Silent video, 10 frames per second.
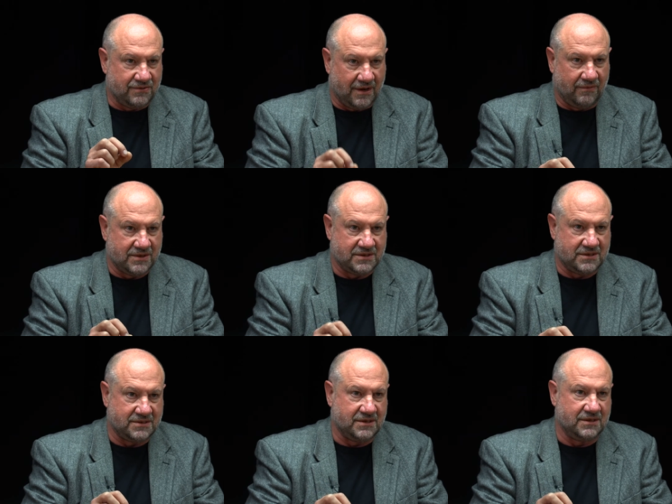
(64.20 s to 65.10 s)
drug
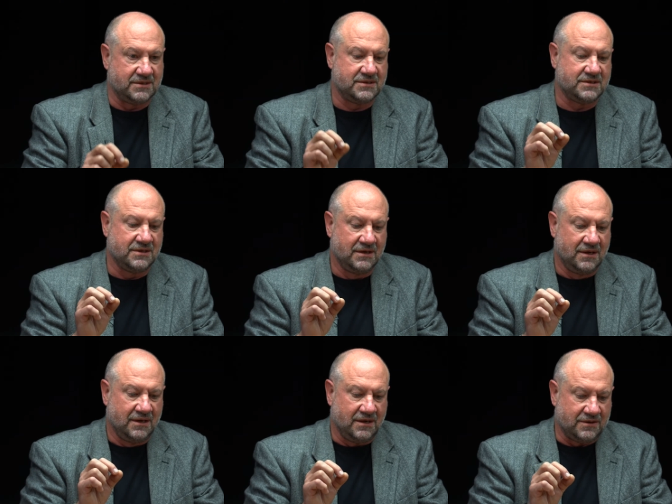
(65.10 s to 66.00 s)
resistance
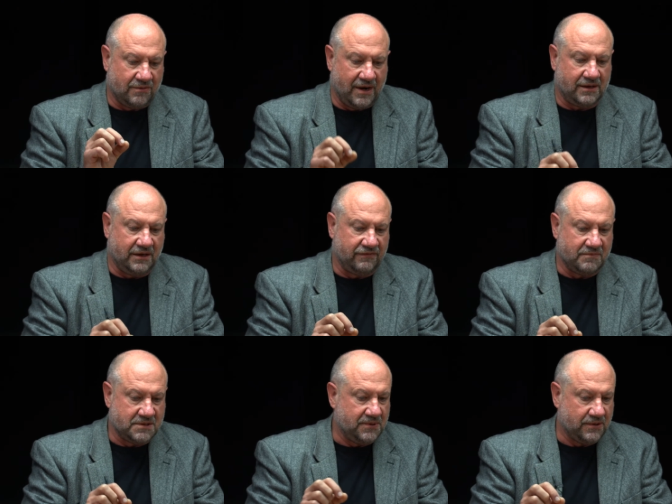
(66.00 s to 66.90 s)
directly
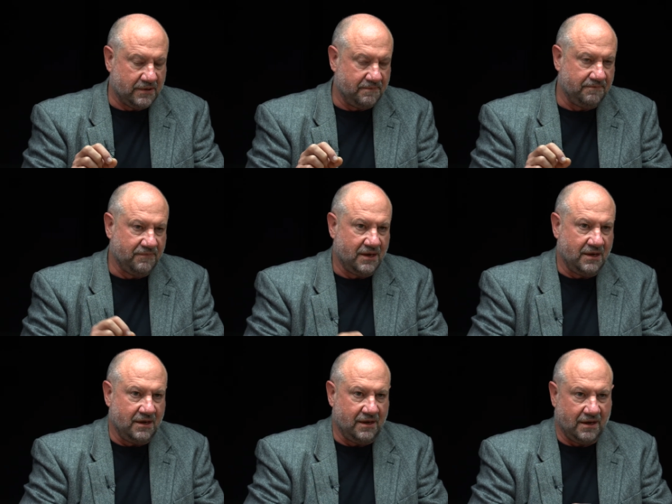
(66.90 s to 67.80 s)
from sputum
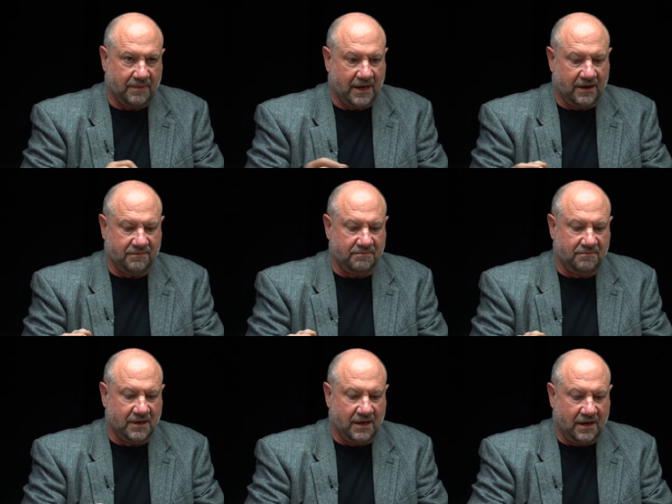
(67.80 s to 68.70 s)
in about
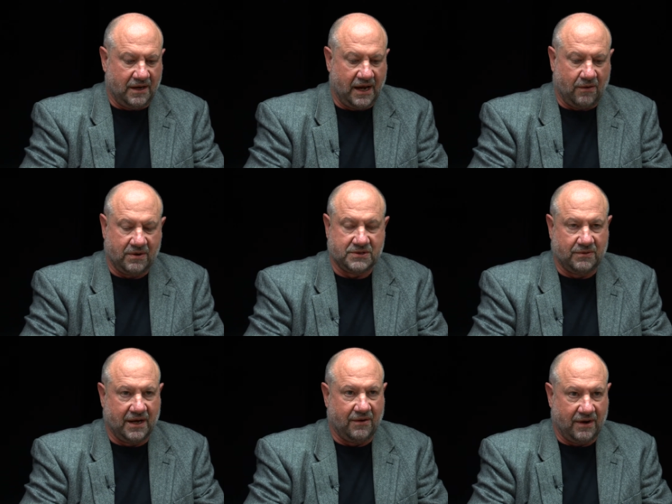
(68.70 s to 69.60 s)
an hour
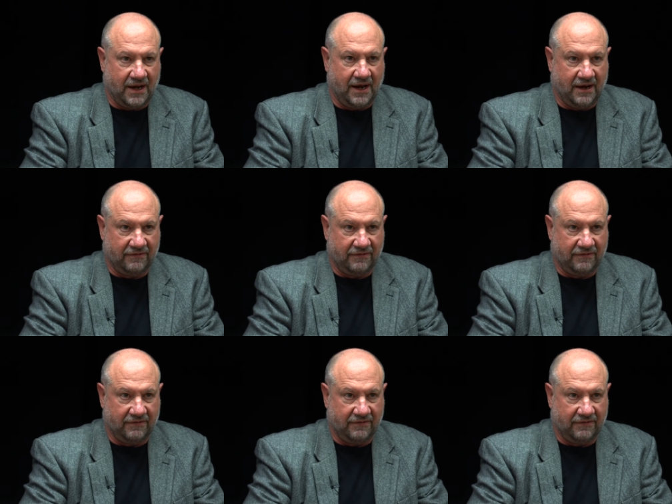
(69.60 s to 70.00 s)
to an hour and a half.